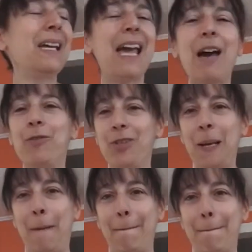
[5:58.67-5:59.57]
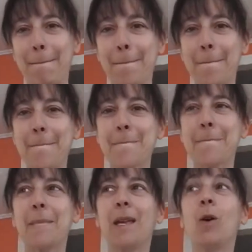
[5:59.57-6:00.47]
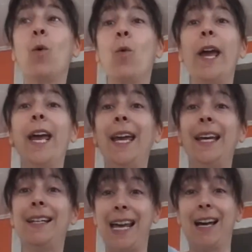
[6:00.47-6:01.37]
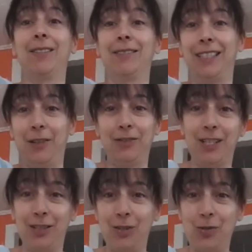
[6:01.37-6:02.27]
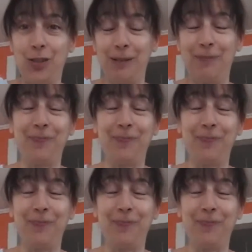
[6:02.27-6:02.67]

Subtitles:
after him, way down the other end of the street.